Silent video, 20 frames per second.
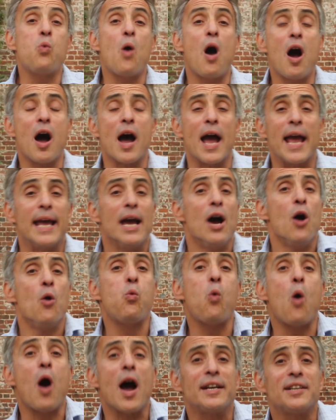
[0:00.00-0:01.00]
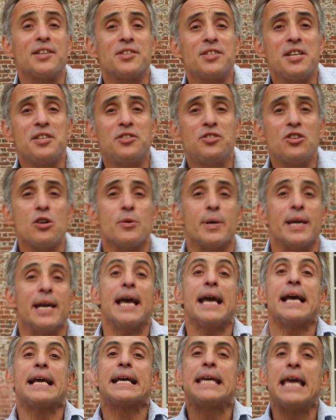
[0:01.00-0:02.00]
why does he do it?
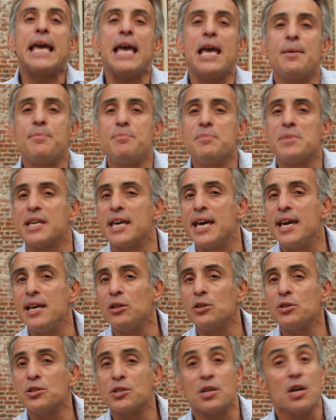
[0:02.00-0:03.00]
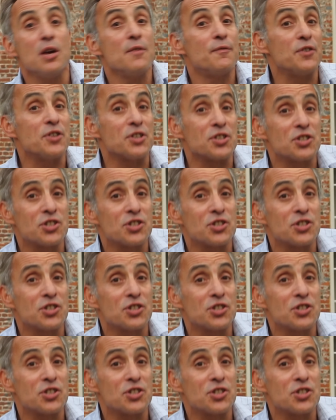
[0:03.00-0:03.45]
Kim kills for the